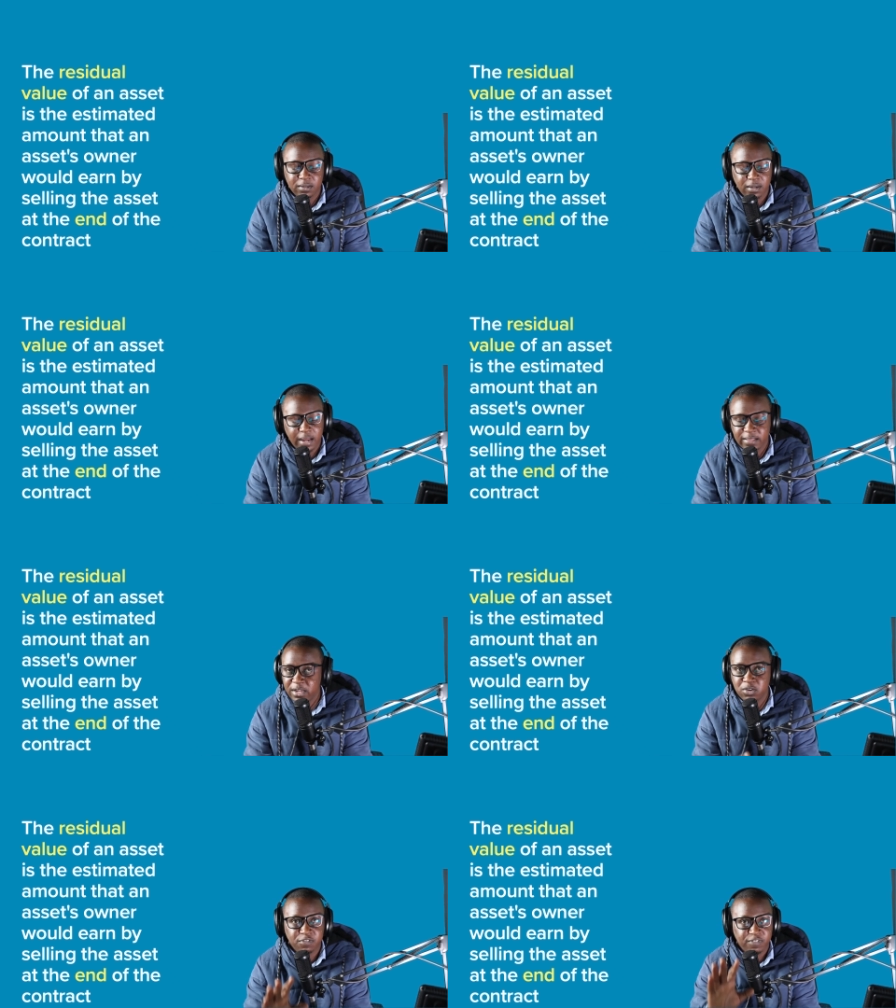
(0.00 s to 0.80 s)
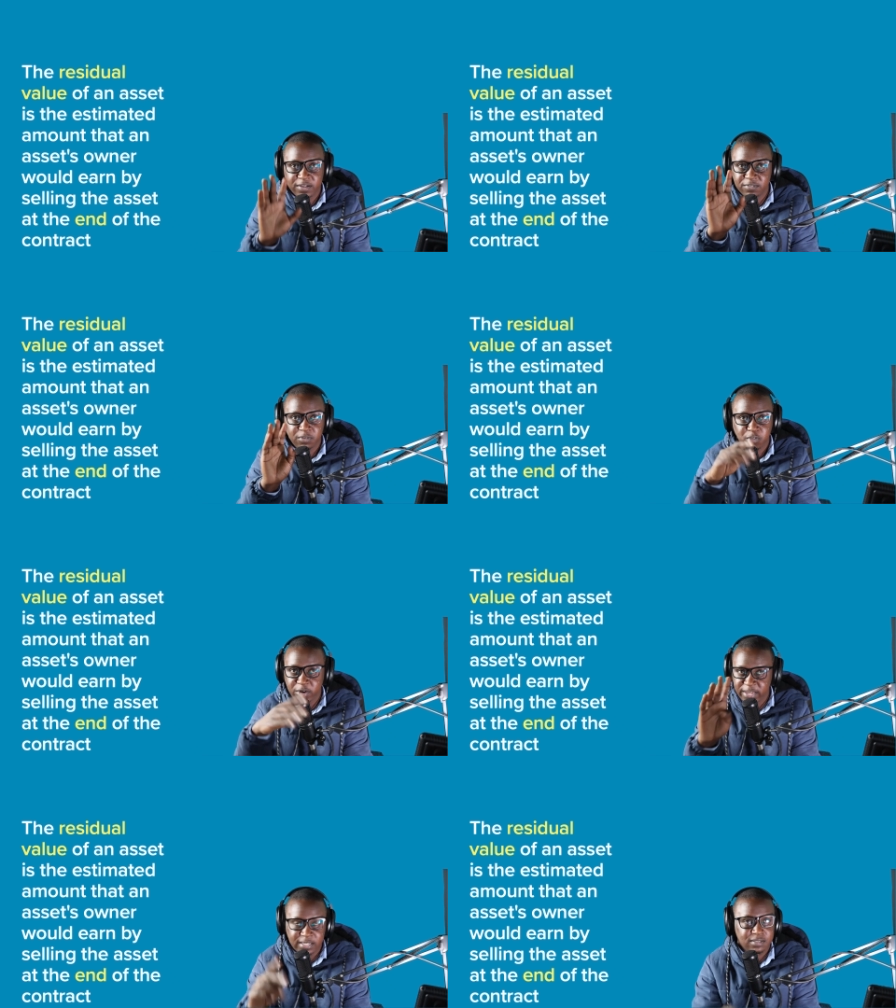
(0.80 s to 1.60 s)
at the end of 4
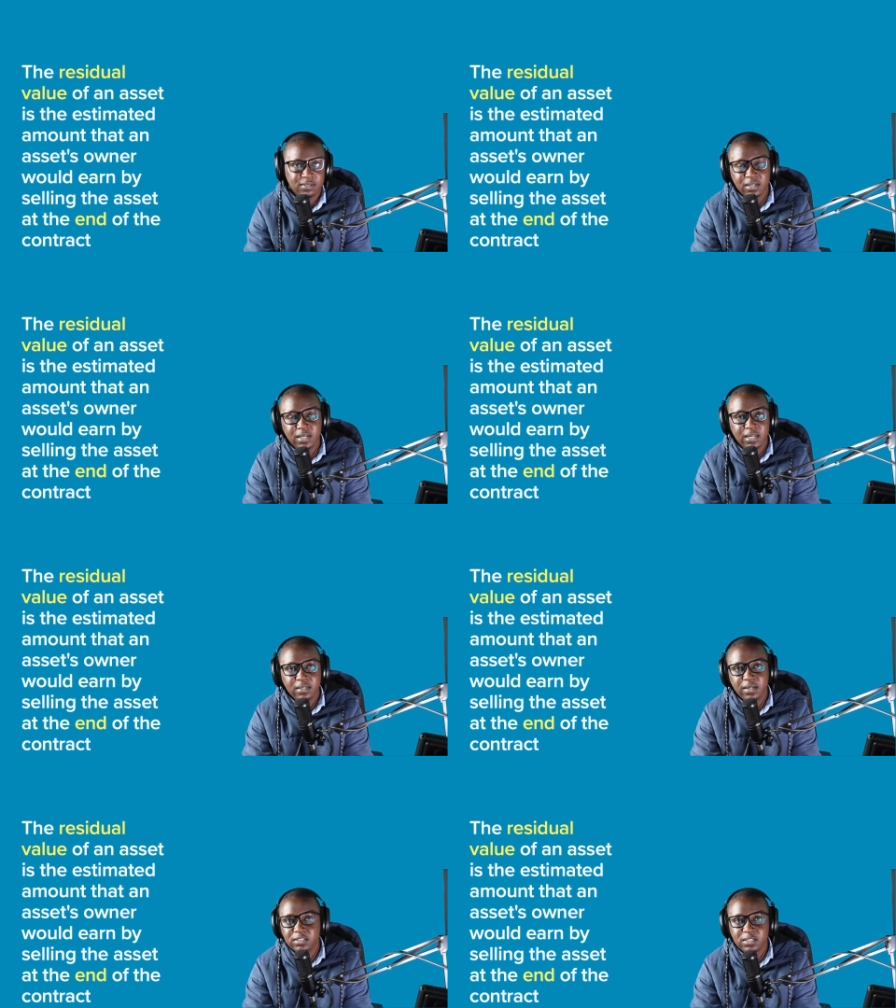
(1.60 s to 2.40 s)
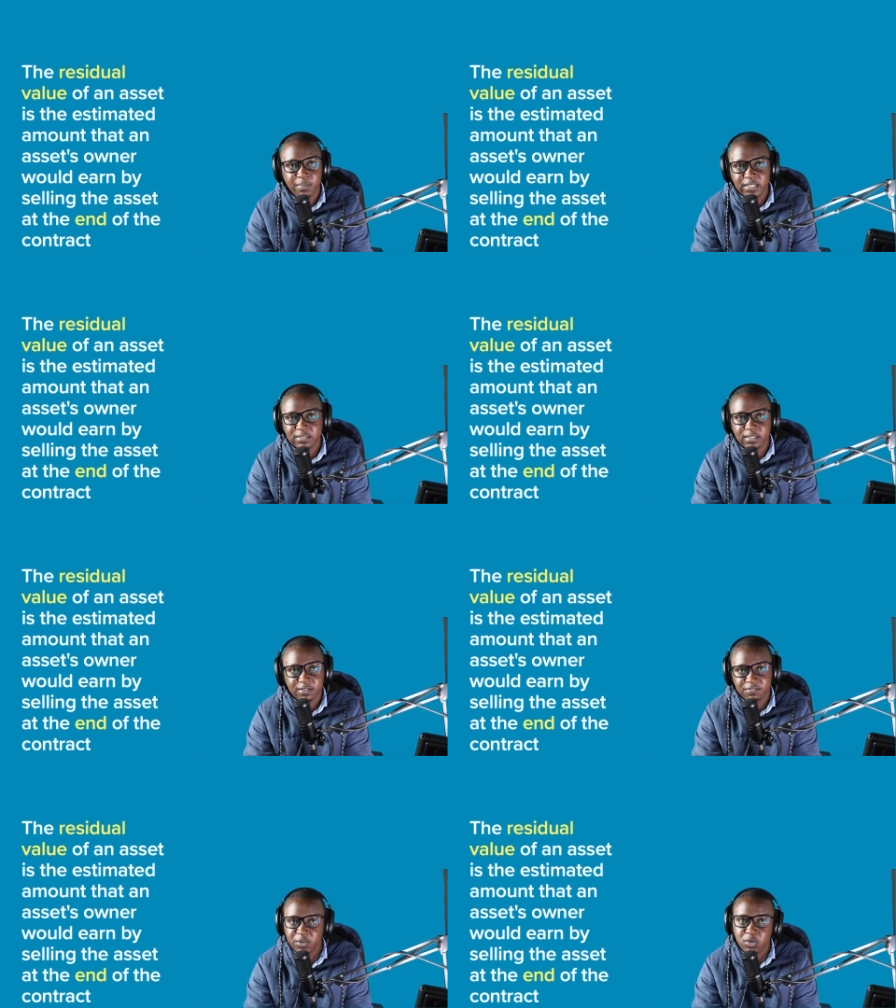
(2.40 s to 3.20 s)
years, he estimates that the
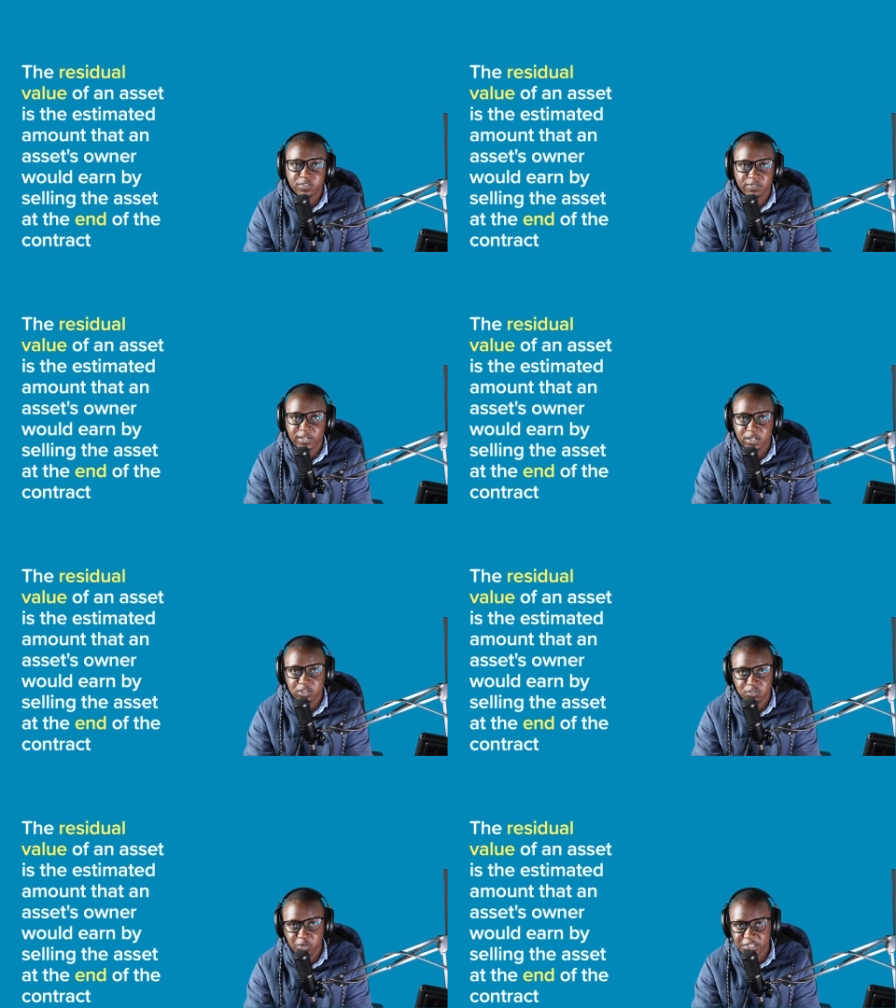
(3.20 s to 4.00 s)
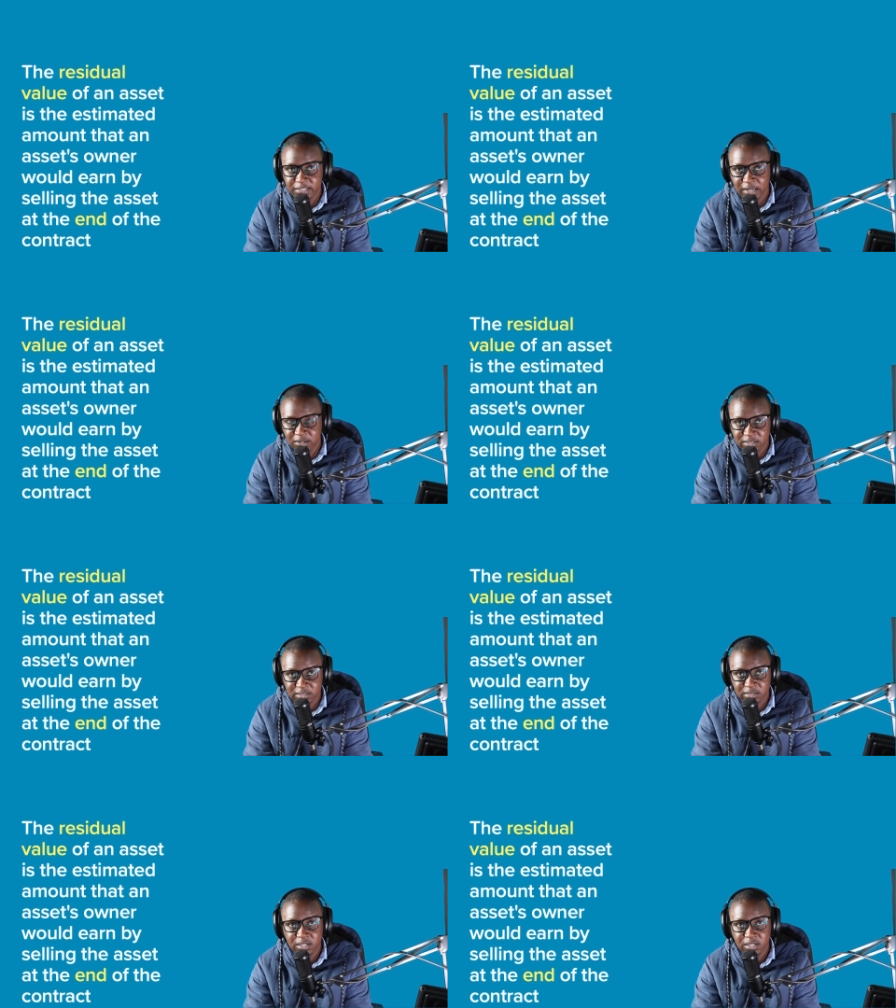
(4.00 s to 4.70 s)
value of the vehicle is 40,000.